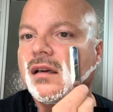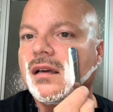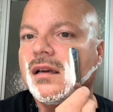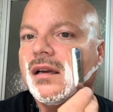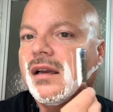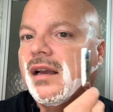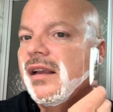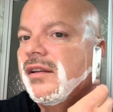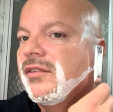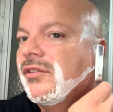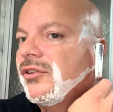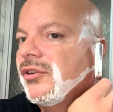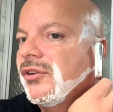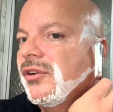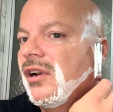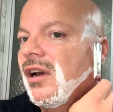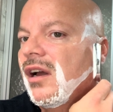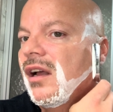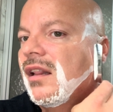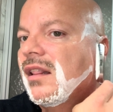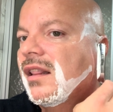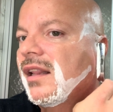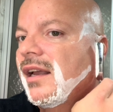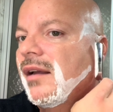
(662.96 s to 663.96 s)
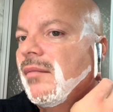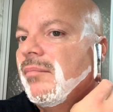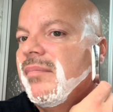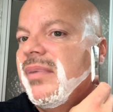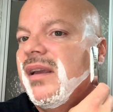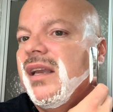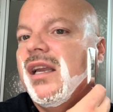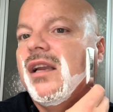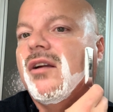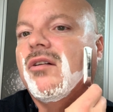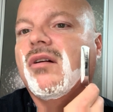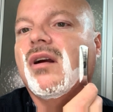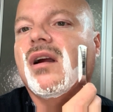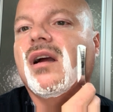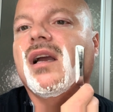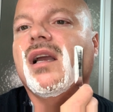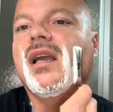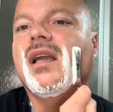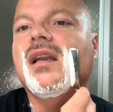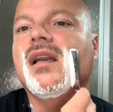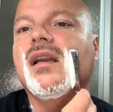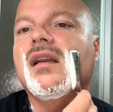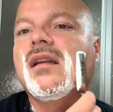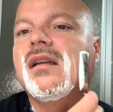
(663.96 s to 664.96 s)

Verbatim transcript: as to not let being right